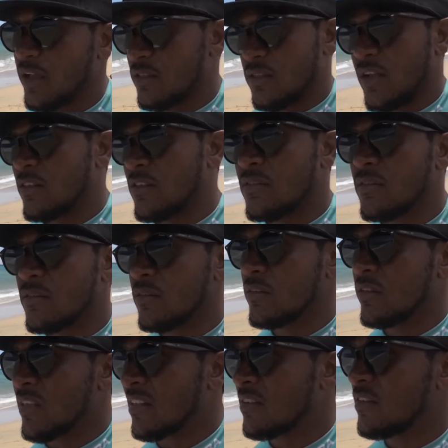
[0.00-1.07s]
and
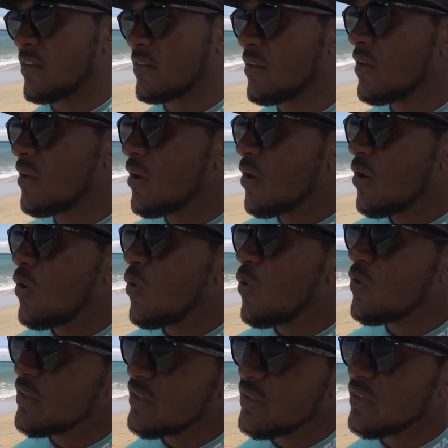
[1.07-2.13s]
that's it.
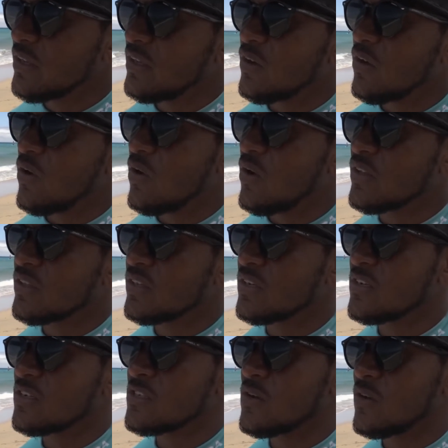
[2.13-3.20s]
Only on
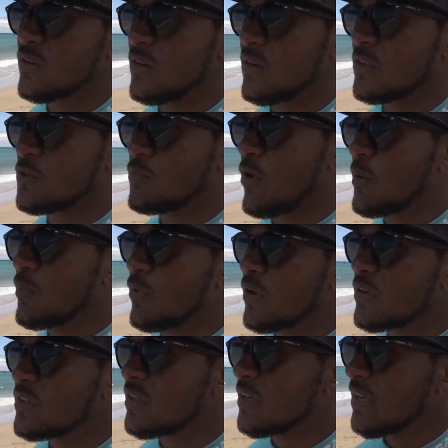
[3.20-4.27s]
the small
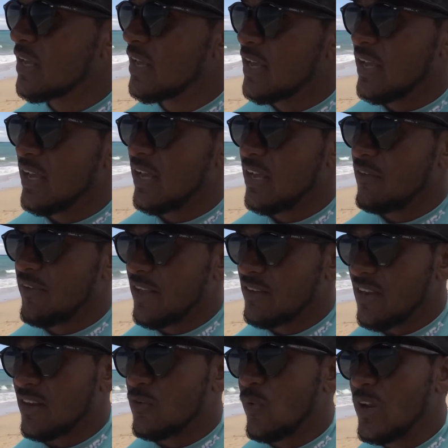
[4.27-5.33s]
board, if it gets
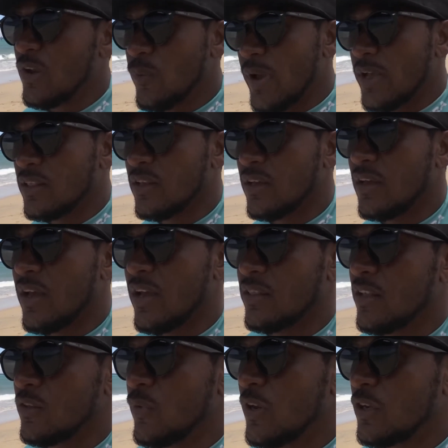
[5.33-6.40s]
like really windy and
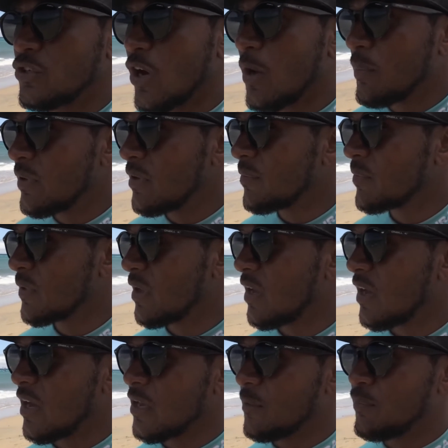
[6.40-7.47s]
then really choppy,
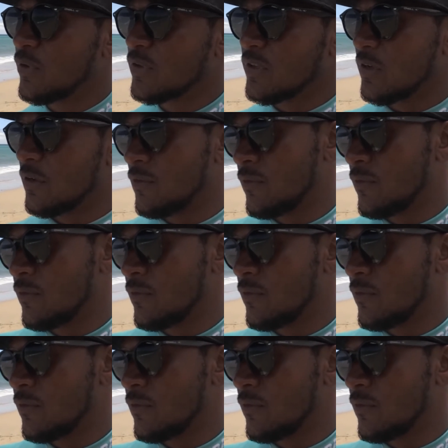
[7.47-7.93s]
I put the